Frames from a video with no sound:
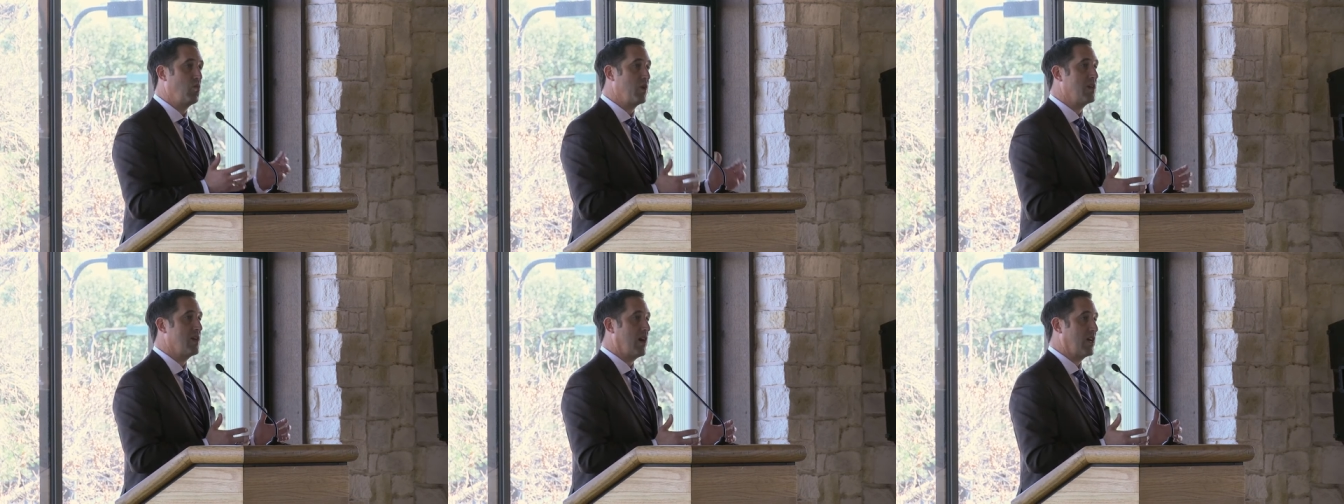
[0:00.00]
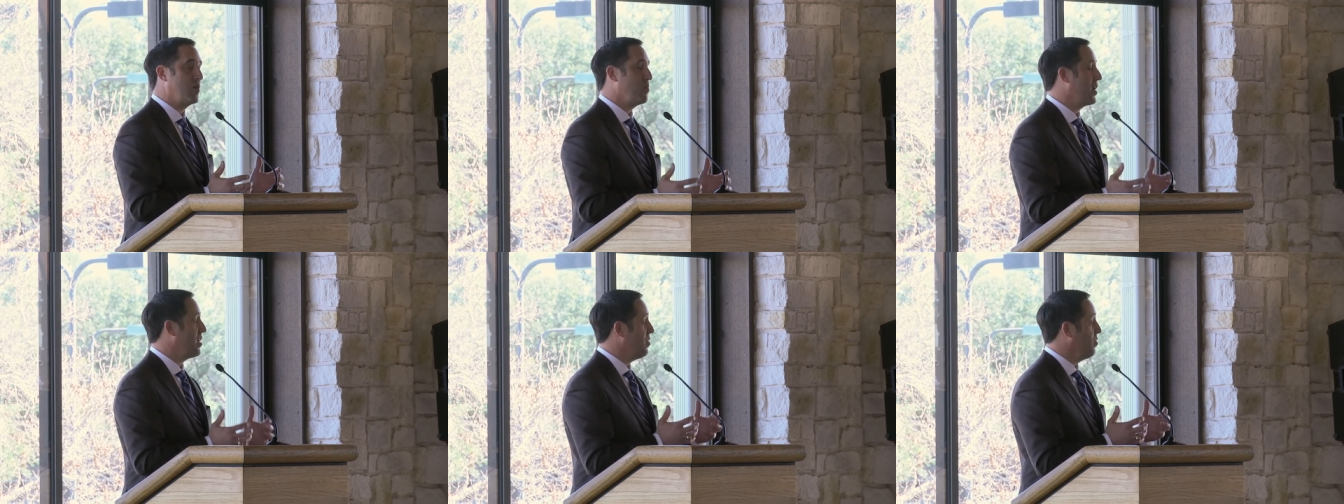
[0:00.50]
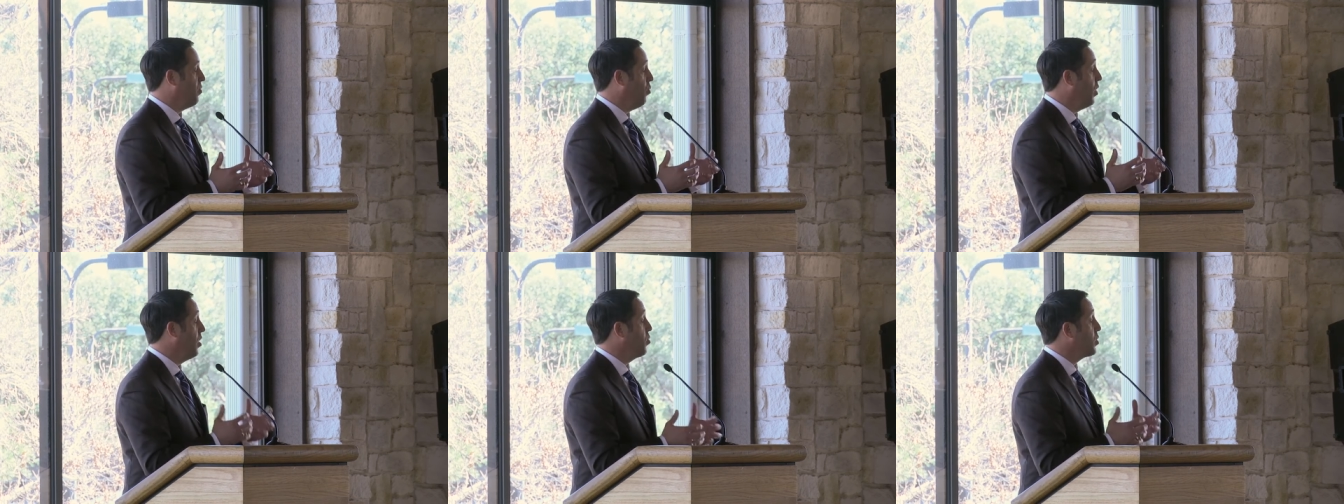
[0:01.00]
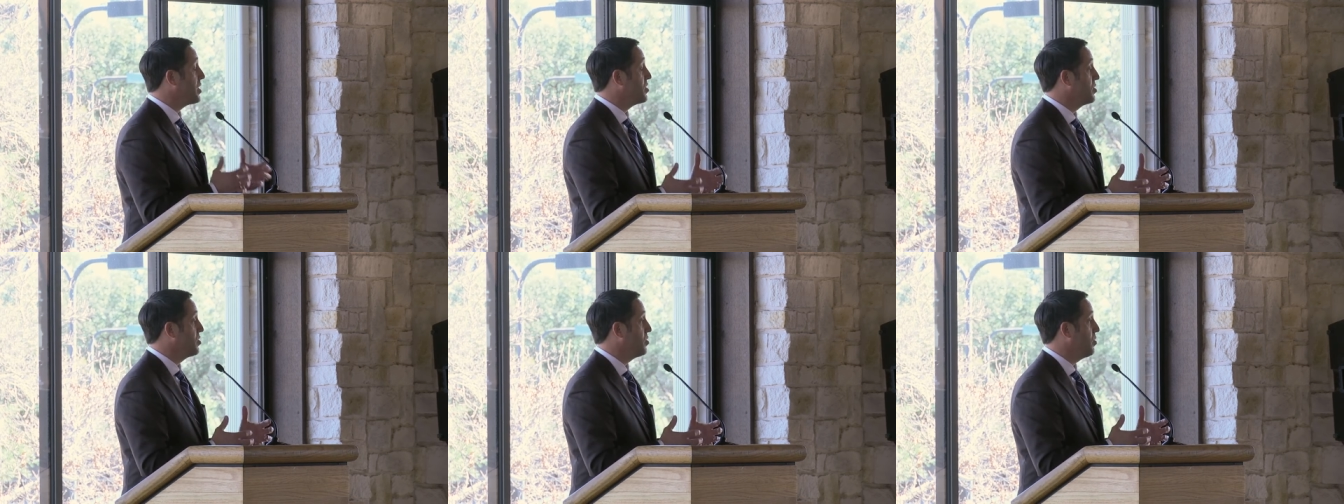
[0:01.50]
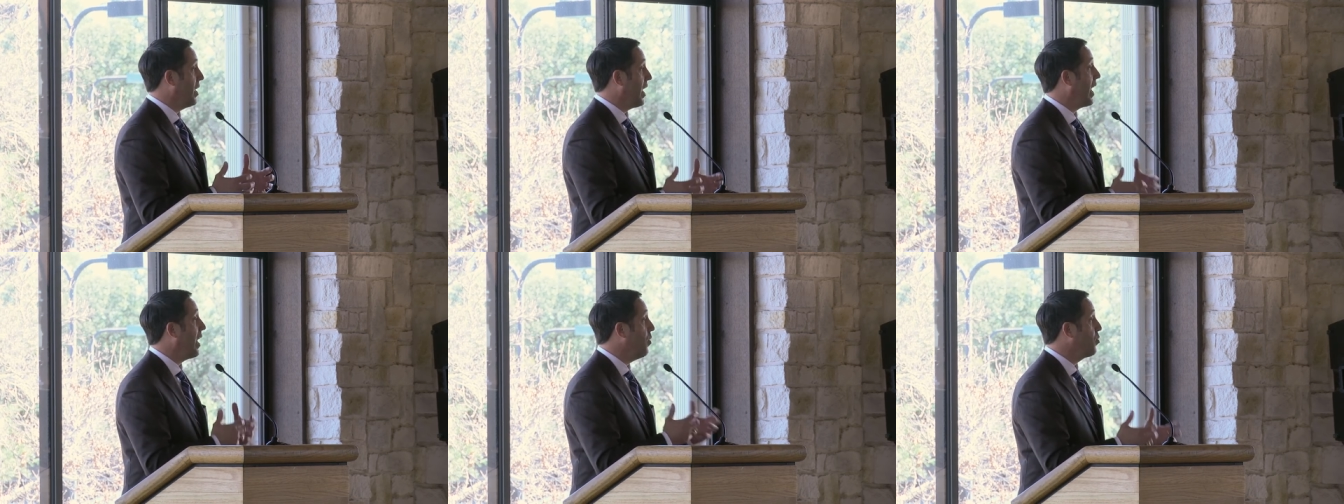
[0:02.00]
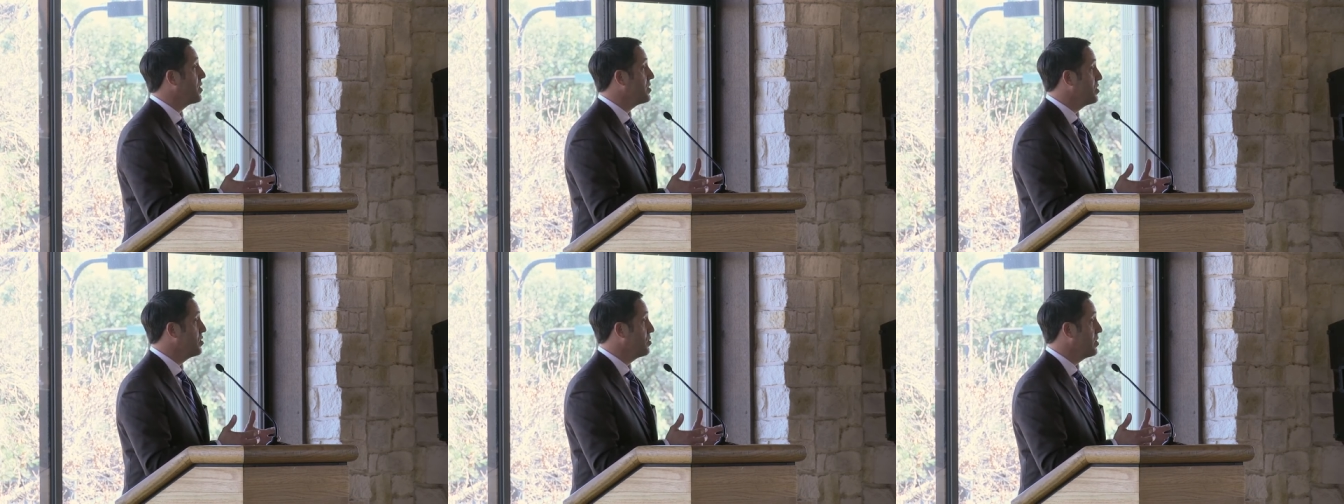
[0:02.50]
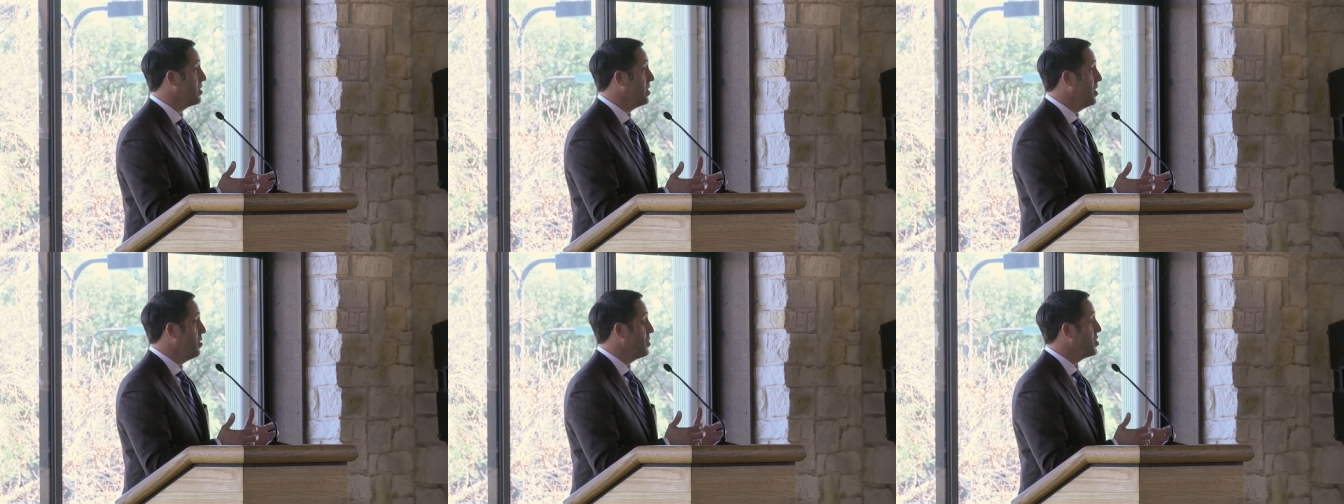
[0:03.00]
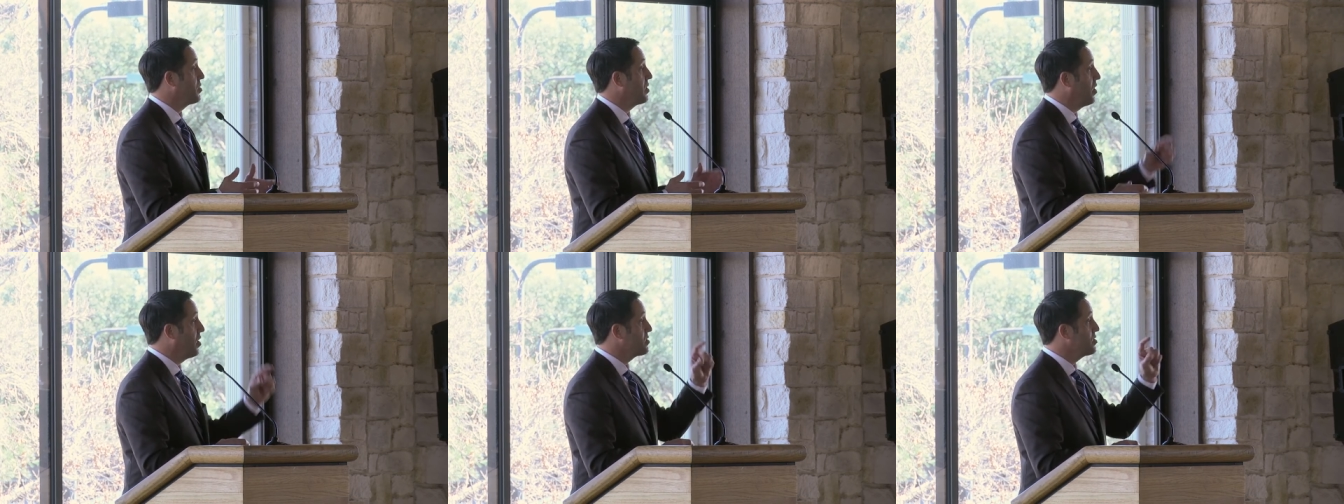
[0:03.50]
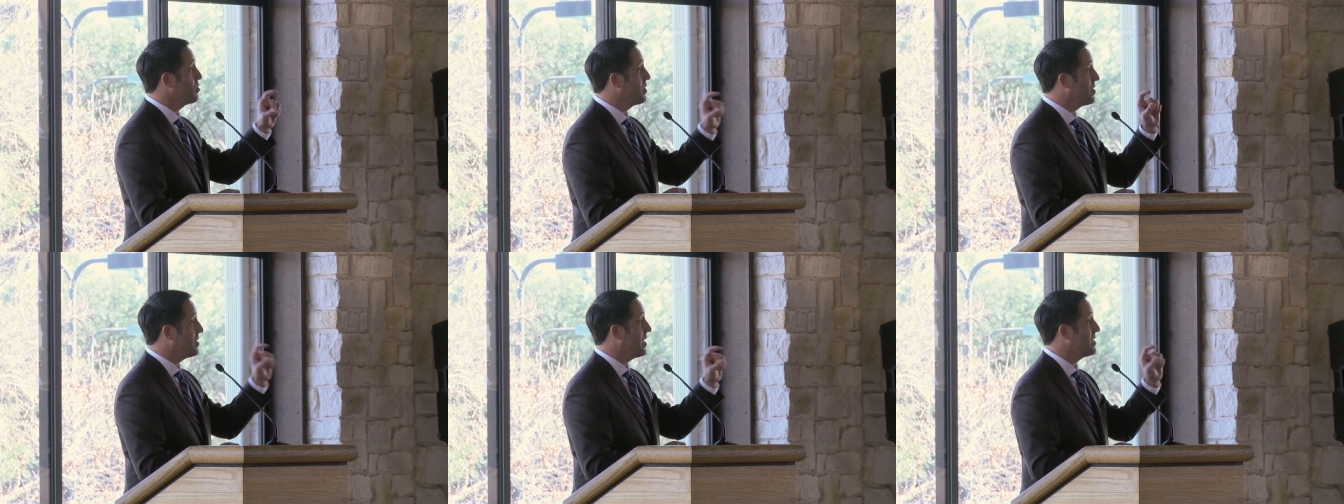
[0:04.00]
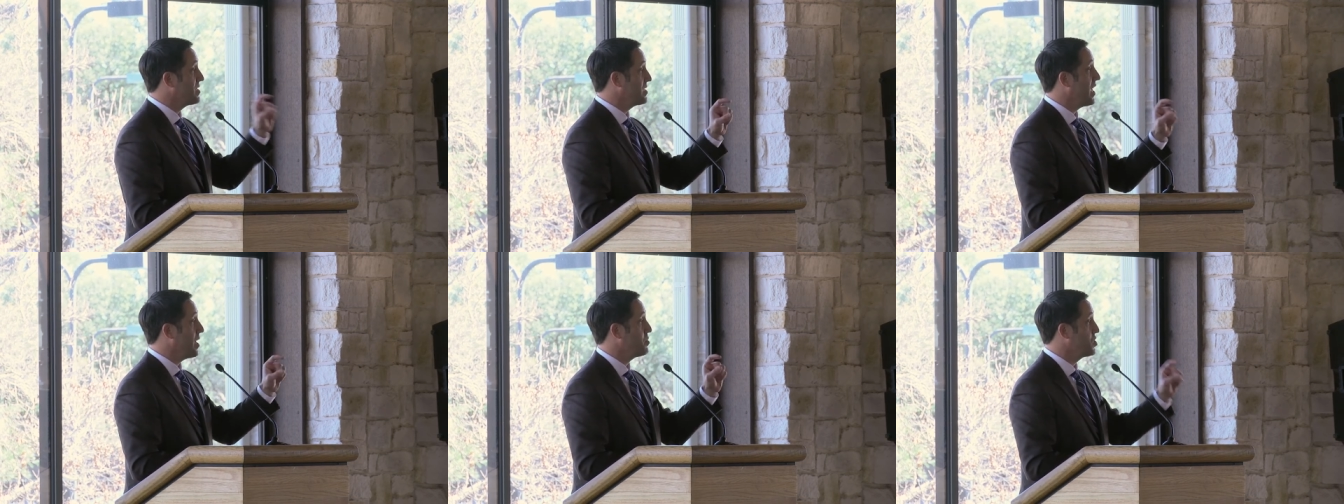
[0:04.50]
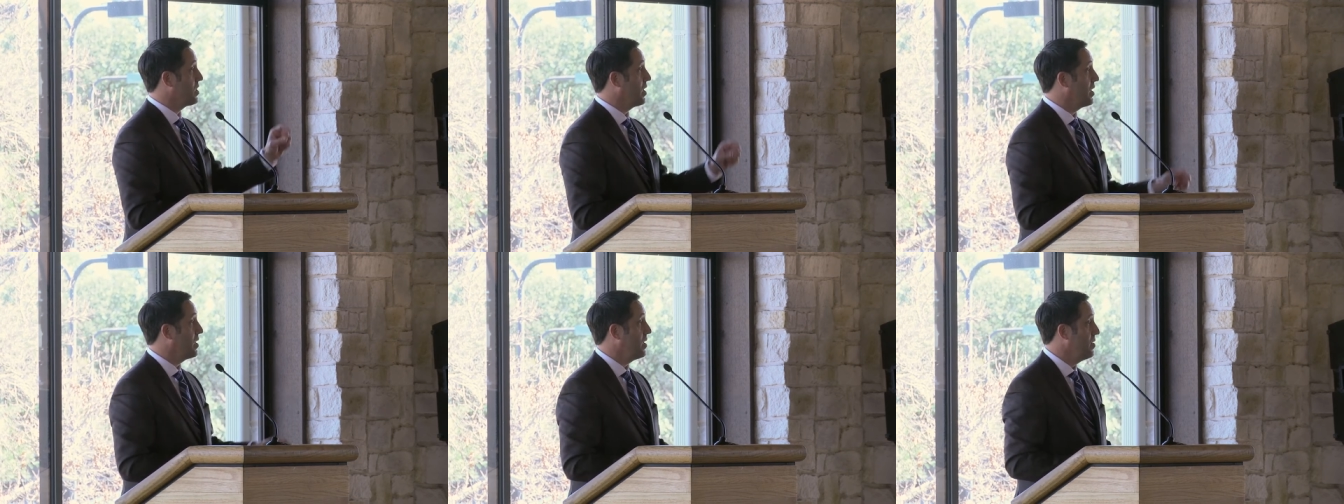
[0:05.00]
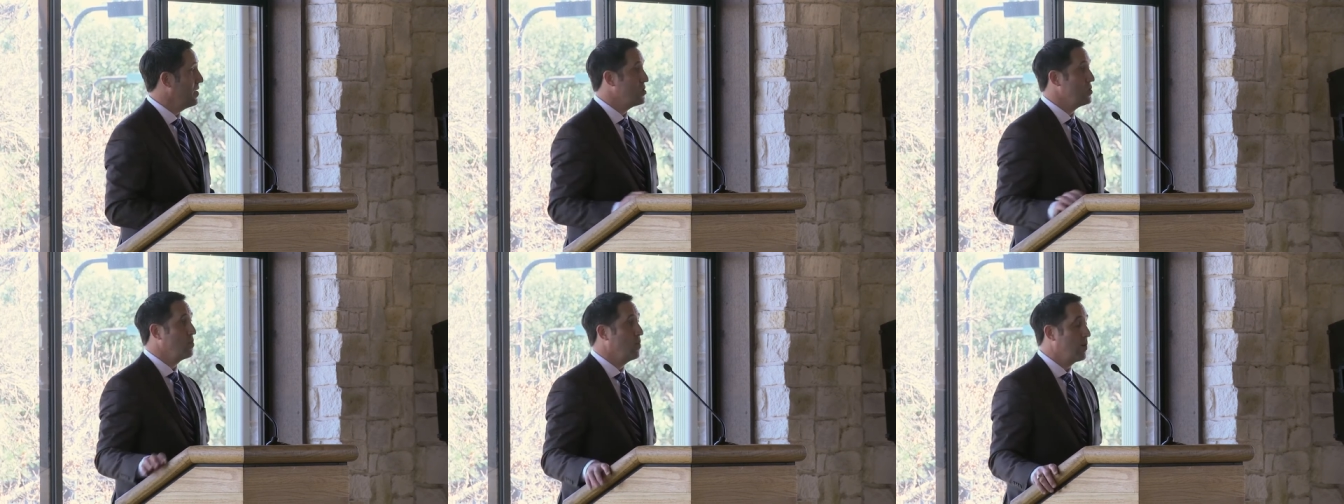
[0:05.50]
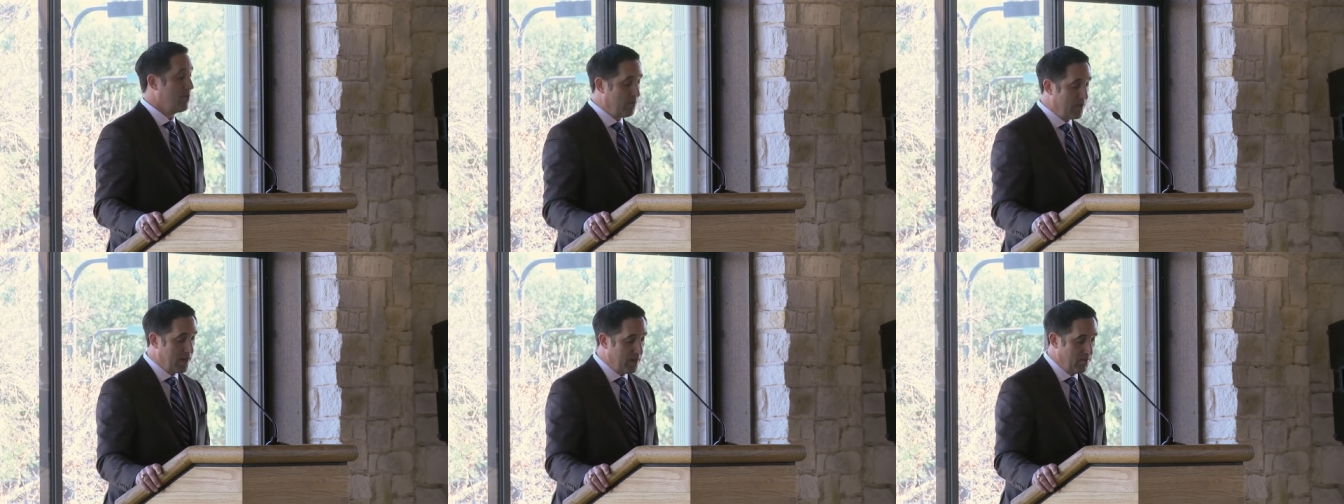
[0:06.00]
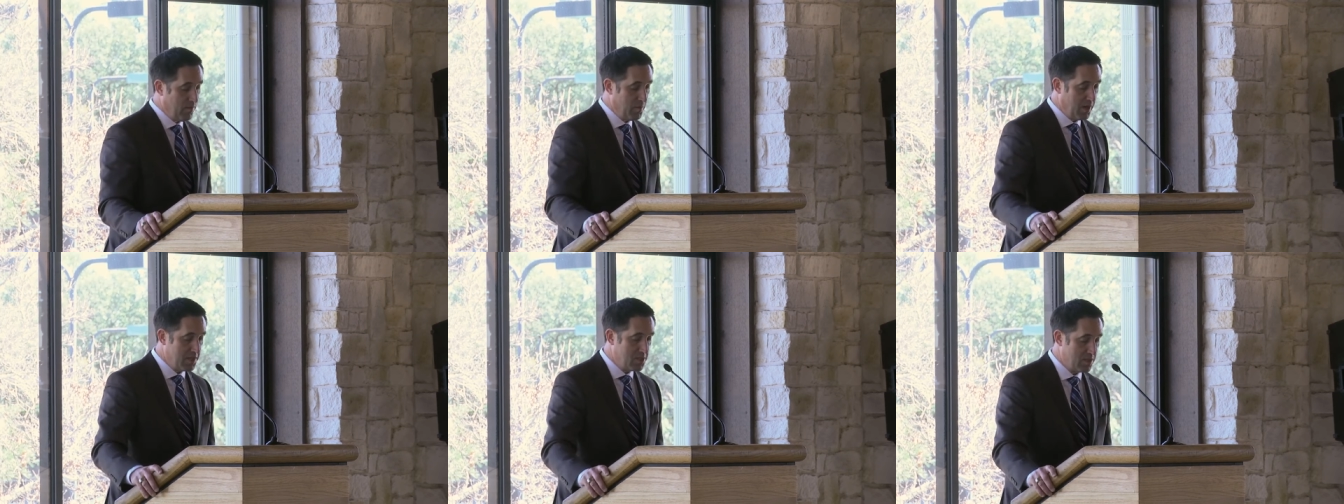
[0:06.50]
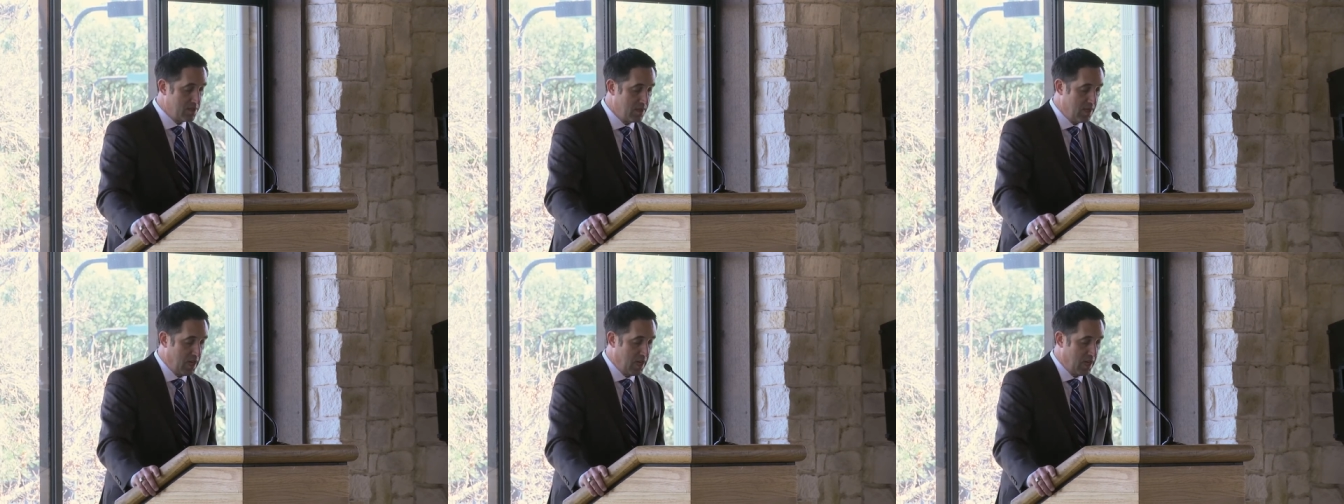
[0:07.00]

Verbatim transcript: we document what we do, how we do it, but you can also get that snapshot that you want for that information.